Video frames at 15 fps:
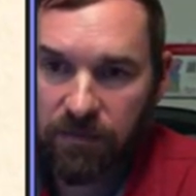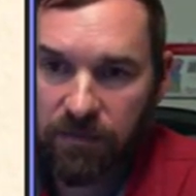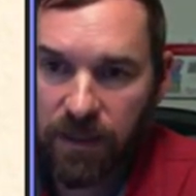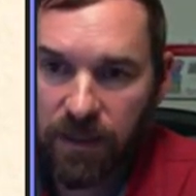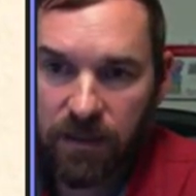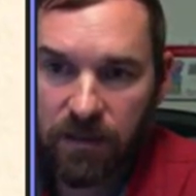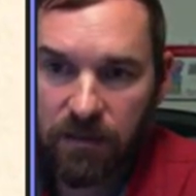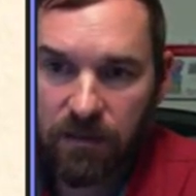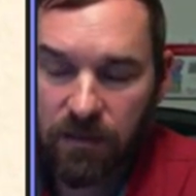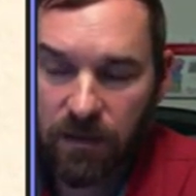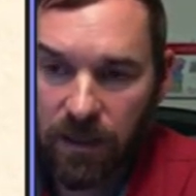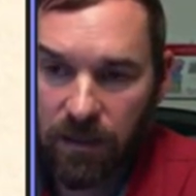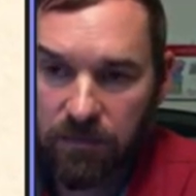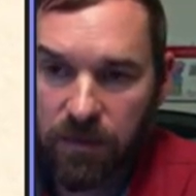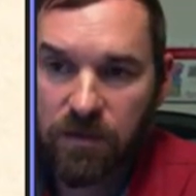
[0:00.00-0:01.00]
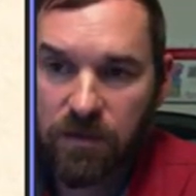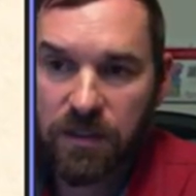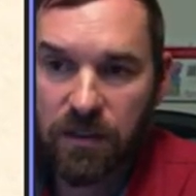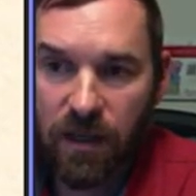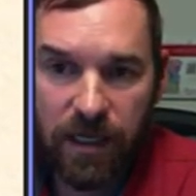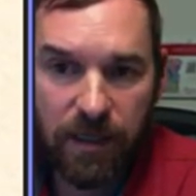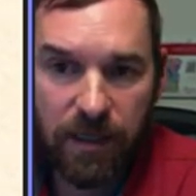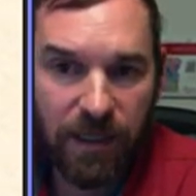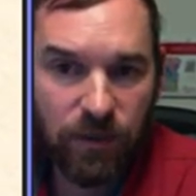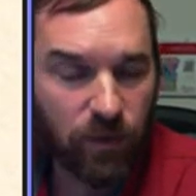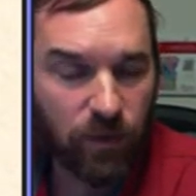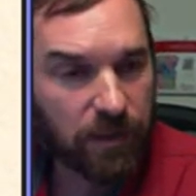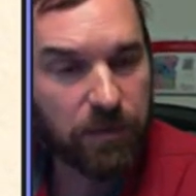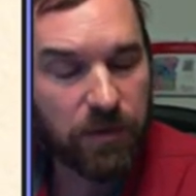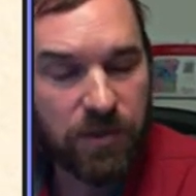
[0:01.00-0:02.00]
I think uh, units declining by
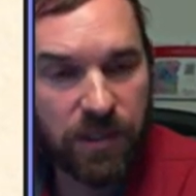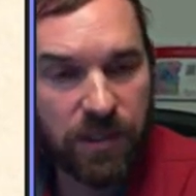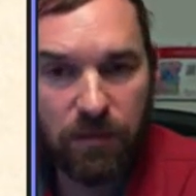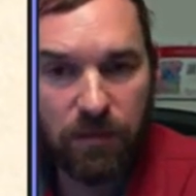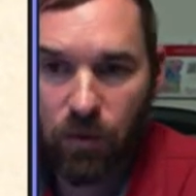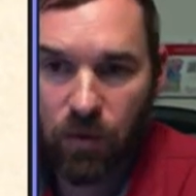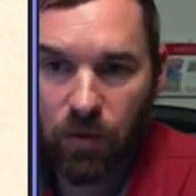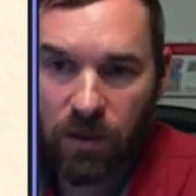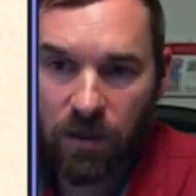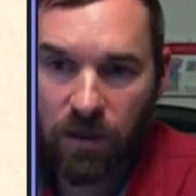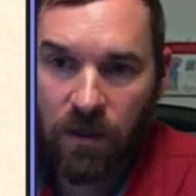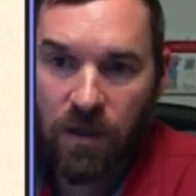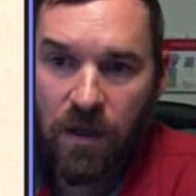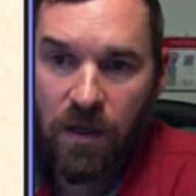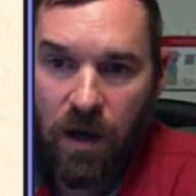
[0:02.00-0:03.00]
20% or more